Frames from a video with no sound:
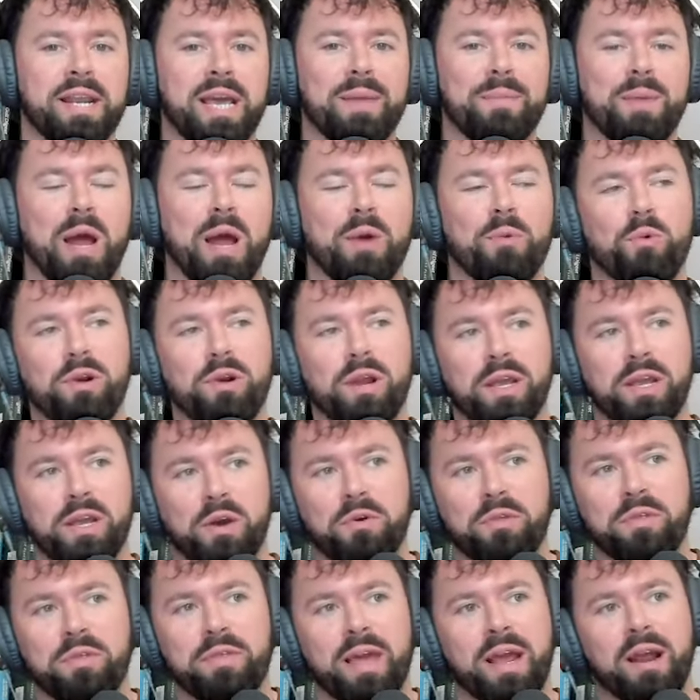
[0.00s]
and I want to
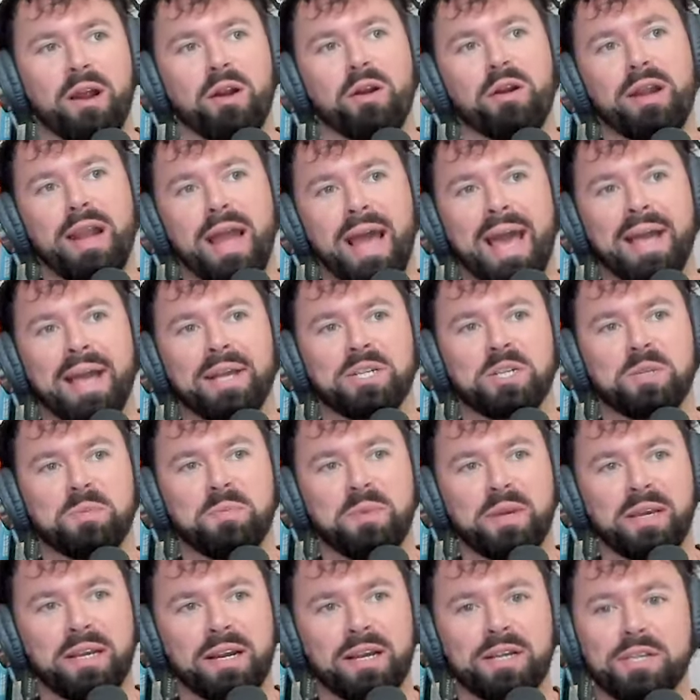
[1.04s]
go there next
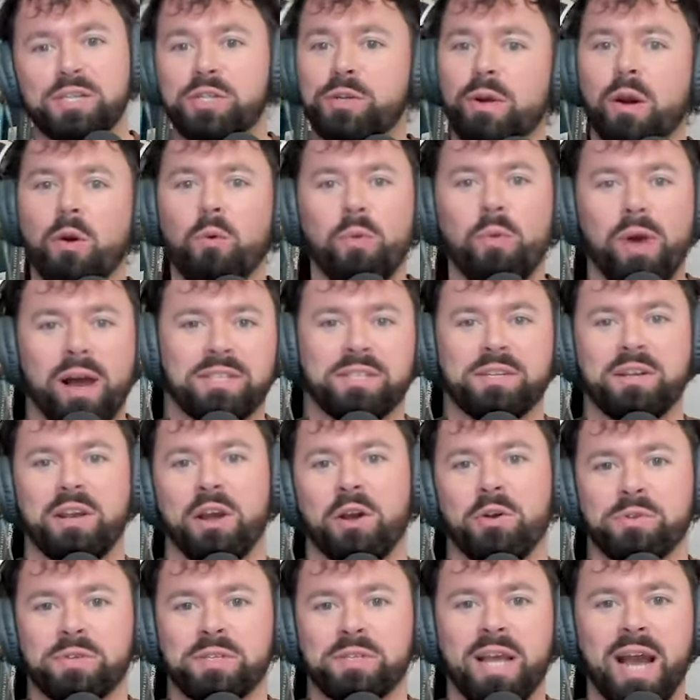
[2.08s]
because you're a West
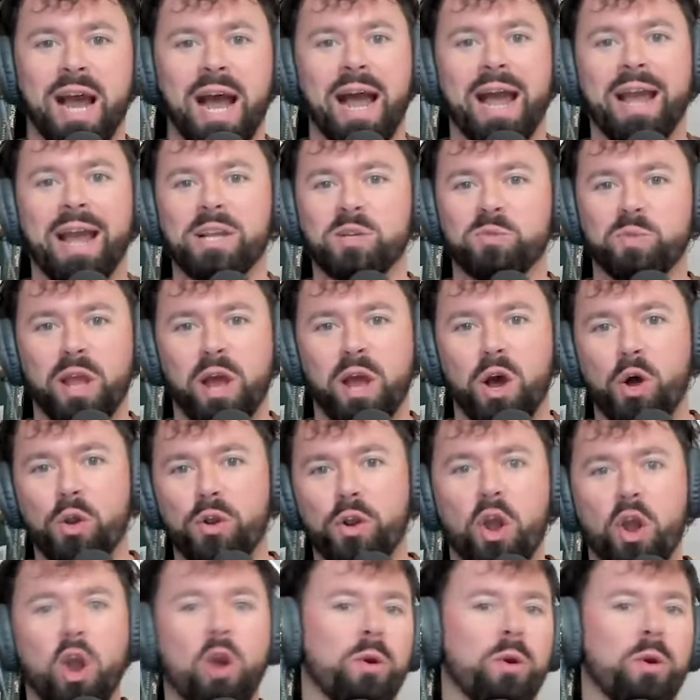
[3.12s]
Coast guy, as we all know.